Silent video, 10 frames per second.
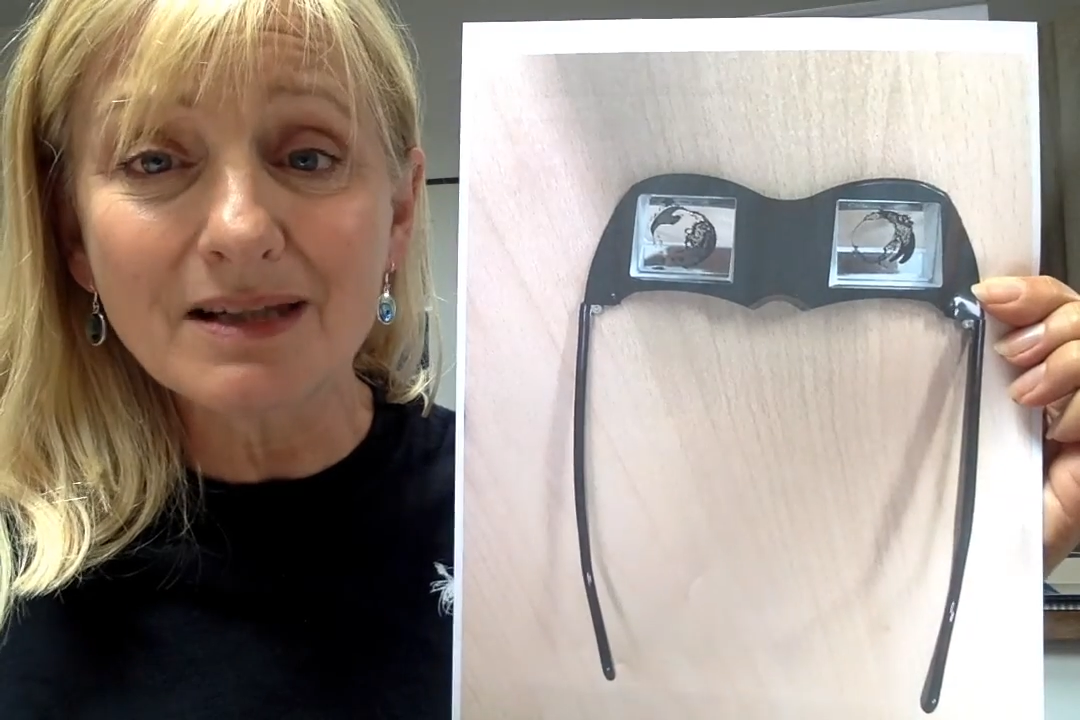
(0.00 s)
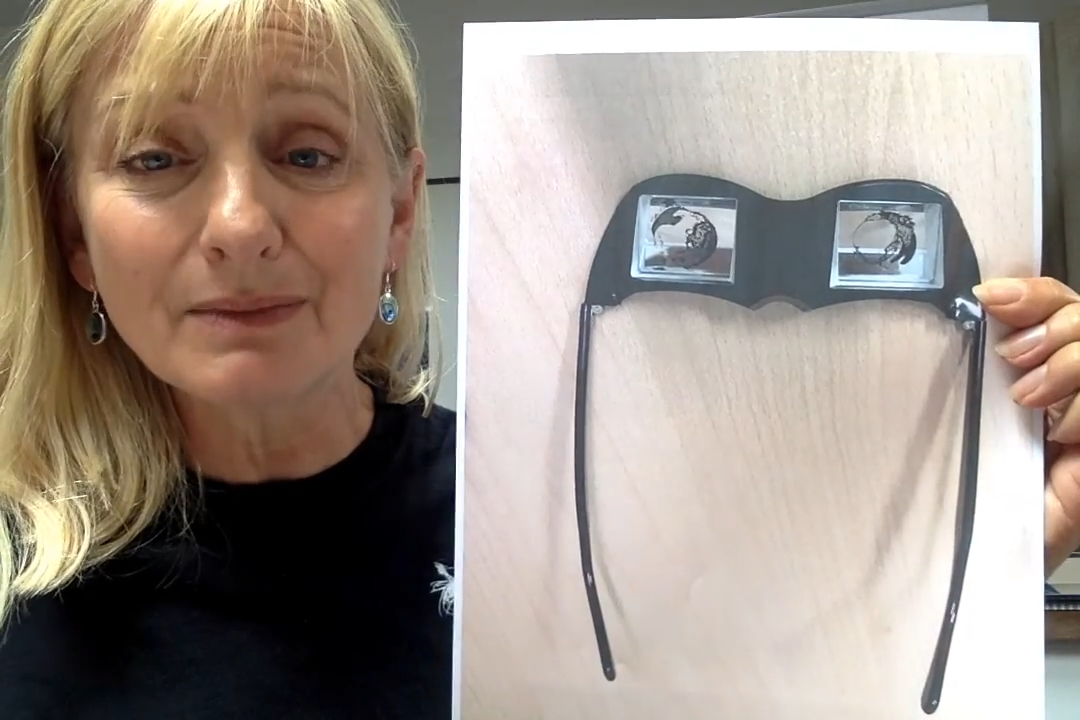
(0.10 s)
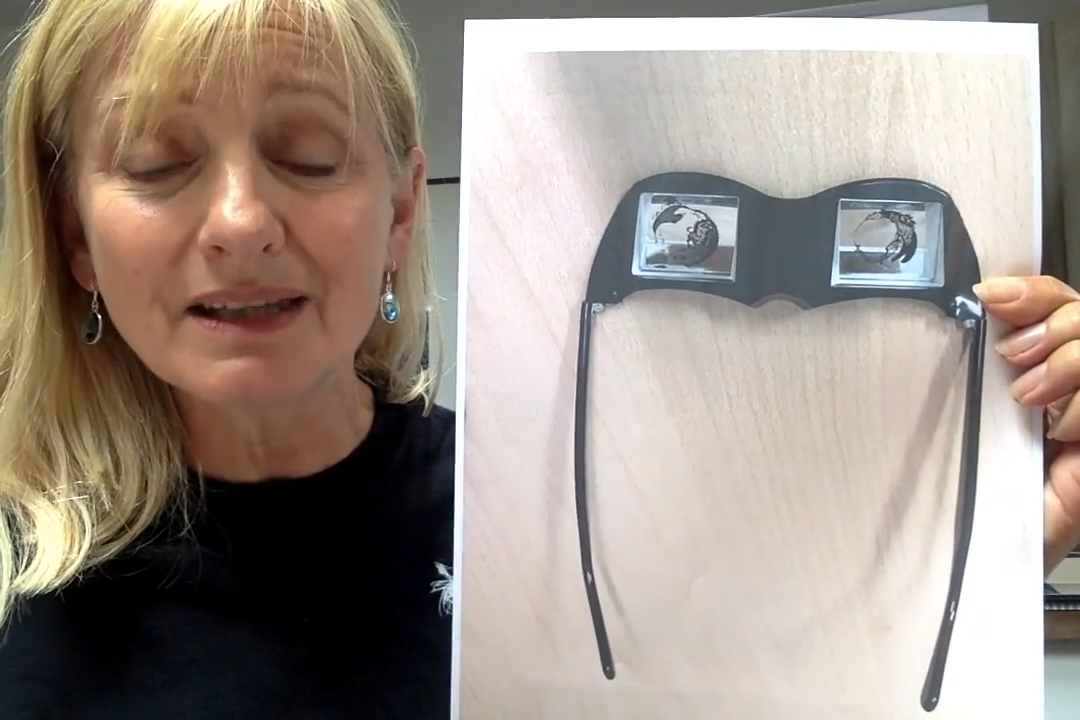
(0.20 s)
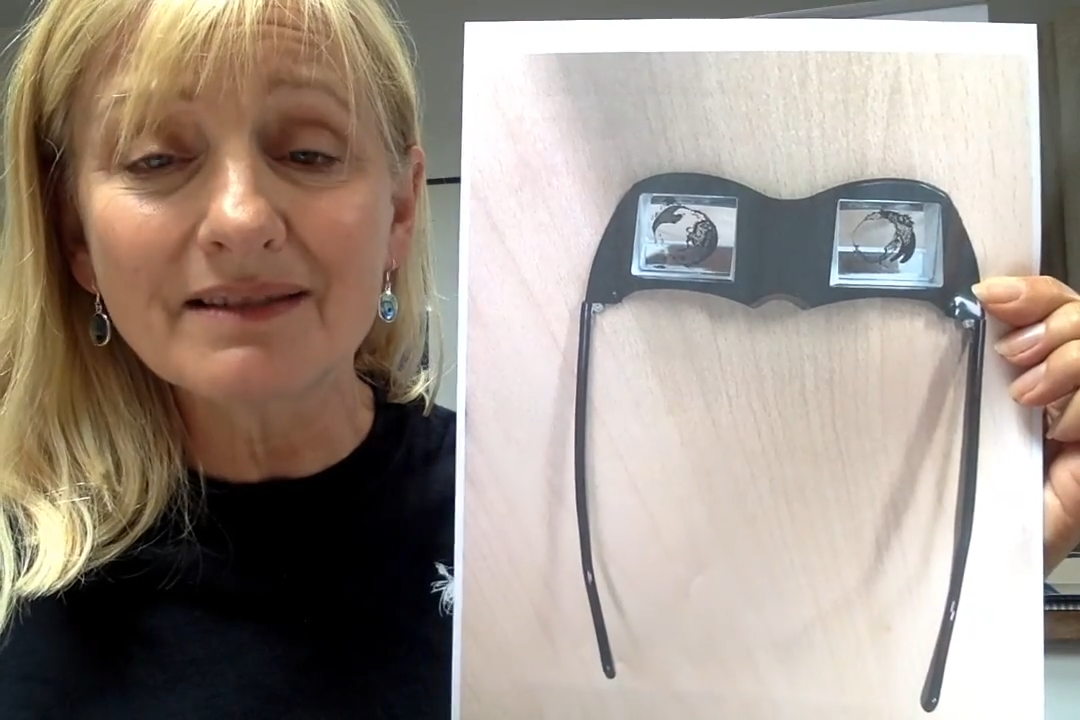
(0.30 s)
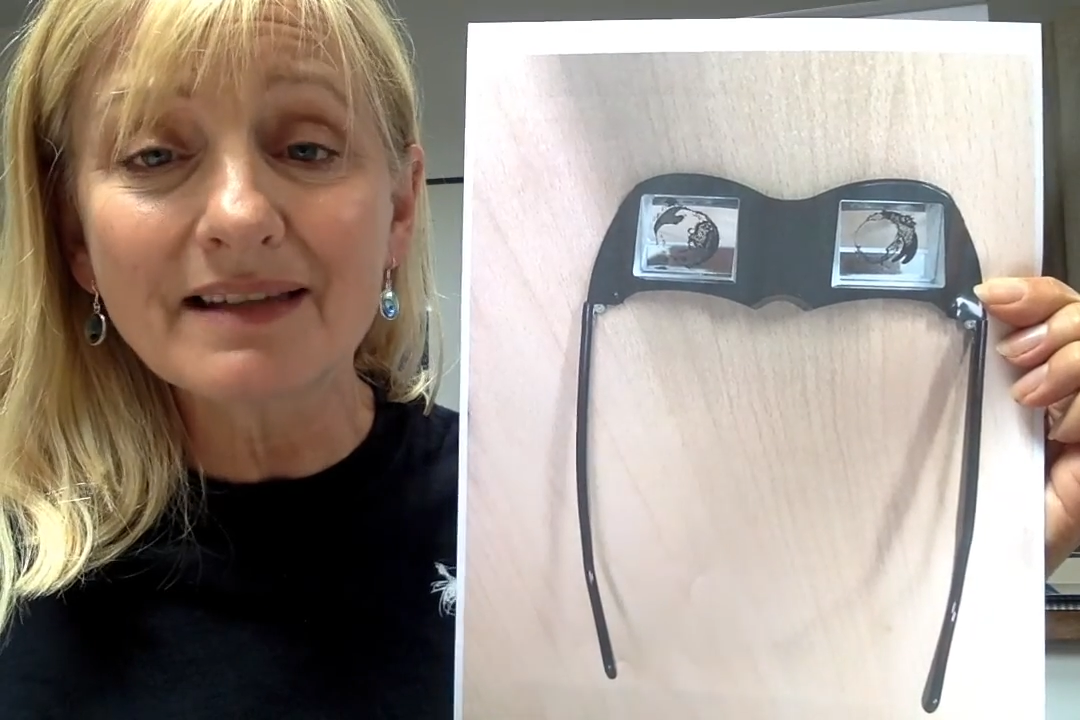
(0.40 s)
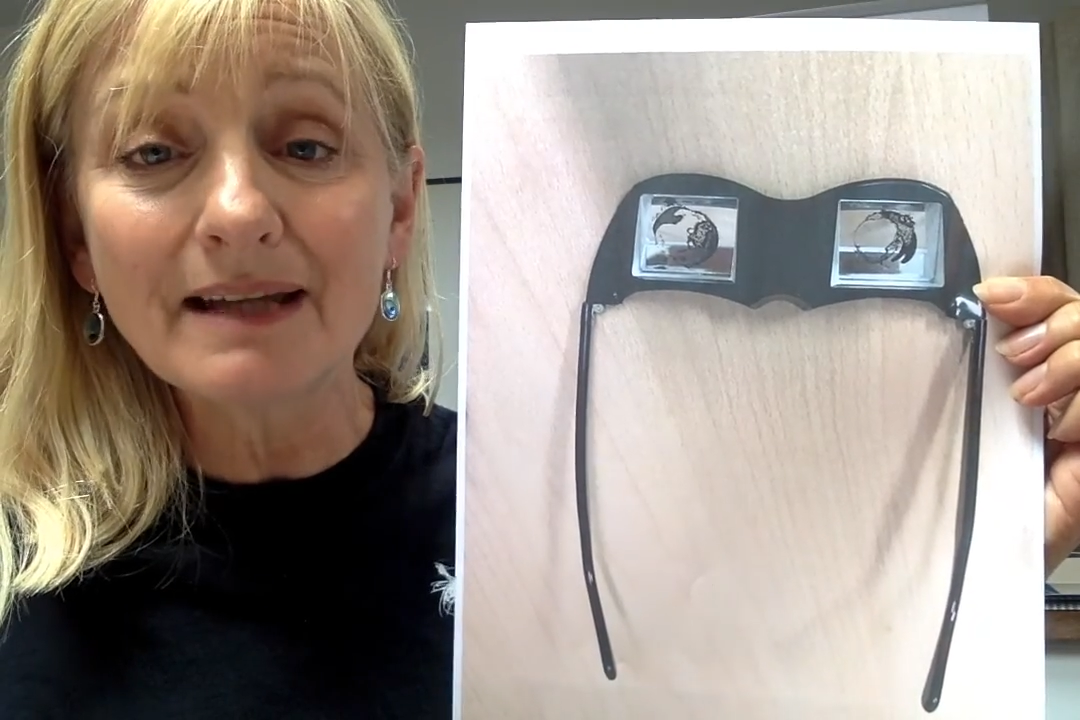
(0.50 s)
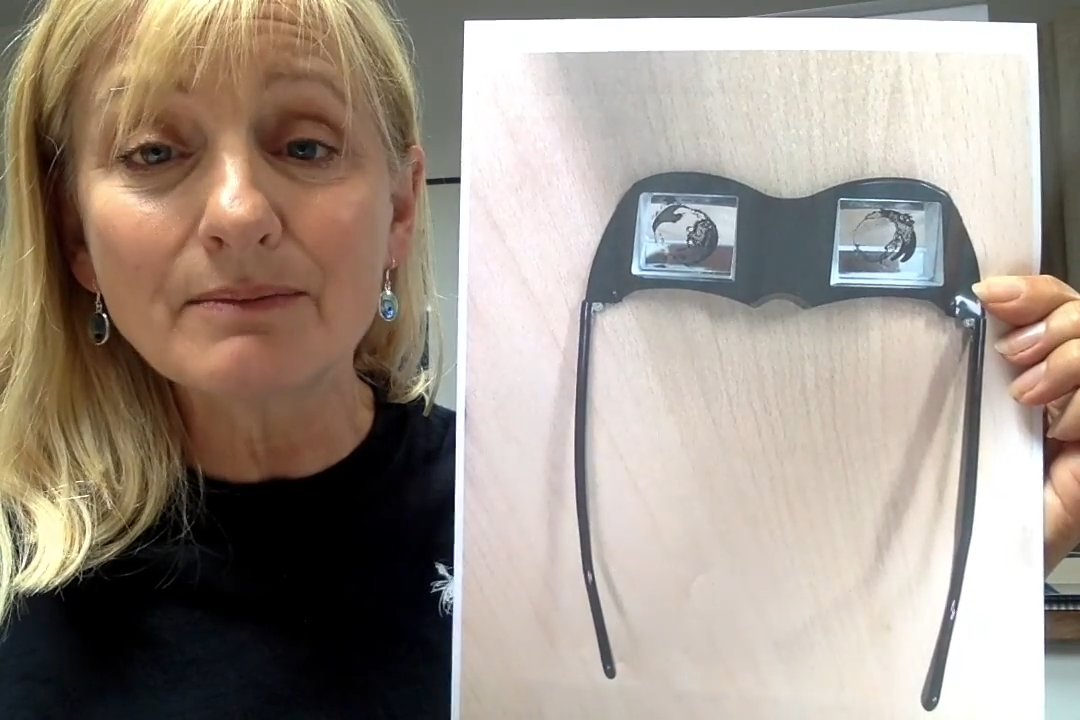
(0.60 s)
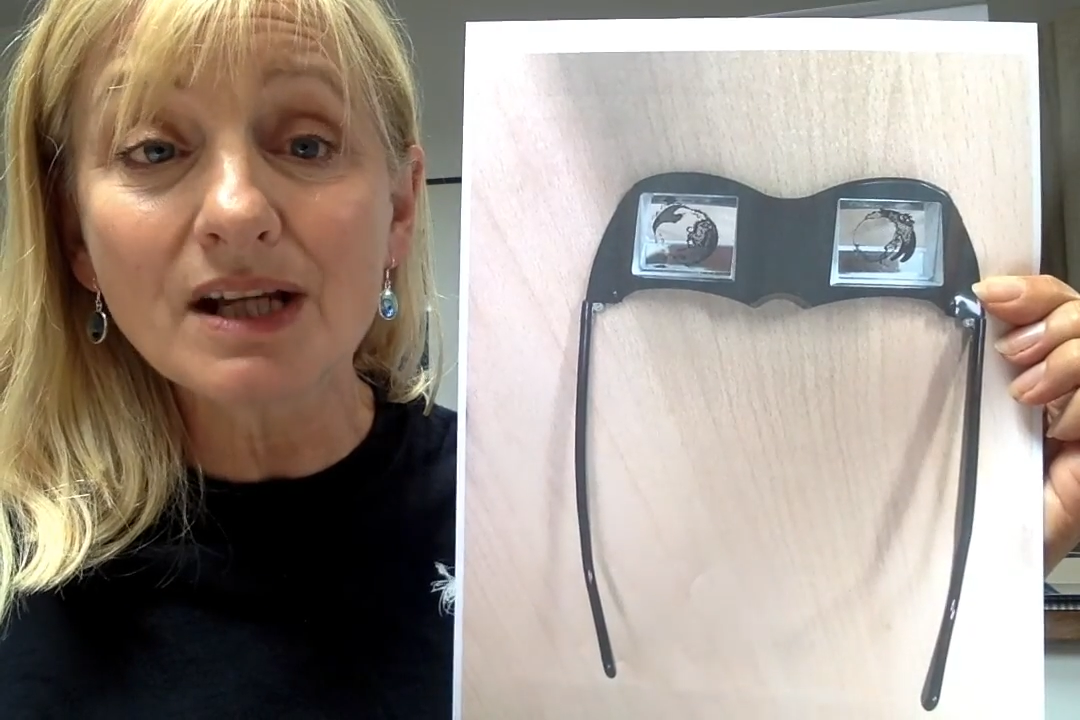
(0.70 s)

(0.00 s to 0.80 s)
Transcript: them at the same